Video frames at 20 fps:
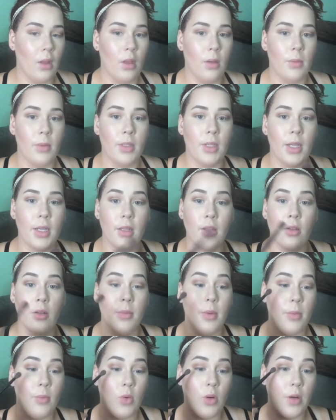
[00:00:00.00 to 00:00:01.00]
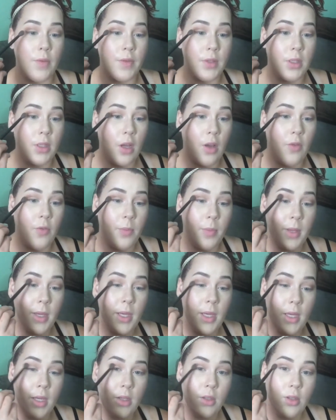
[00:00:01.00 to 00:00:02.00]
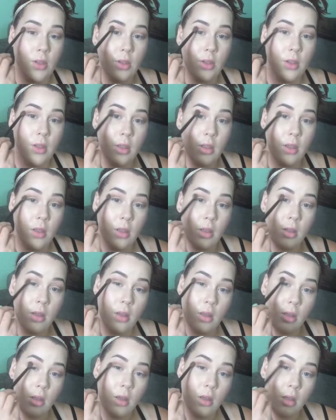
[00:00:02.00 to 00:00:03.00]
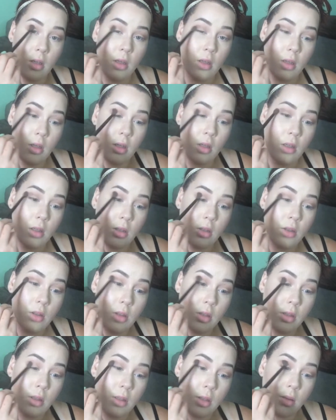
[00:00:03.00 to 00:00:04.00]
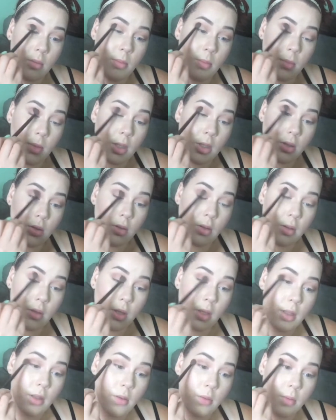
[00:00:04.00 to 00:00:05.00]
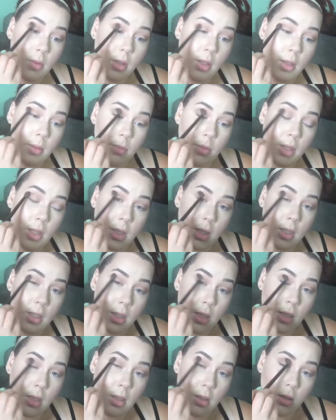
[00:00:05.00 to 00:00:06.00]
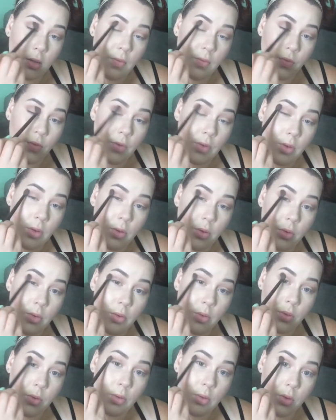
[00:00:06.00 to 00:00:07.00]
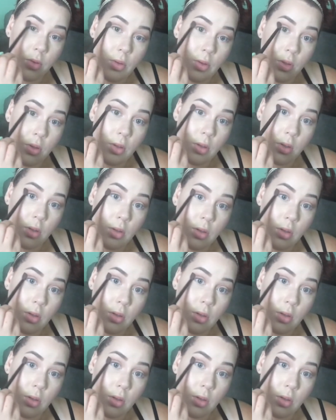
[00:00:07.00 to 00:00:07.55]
I'll take a little bit more of soft peach just to make sure that's really blended and diffused.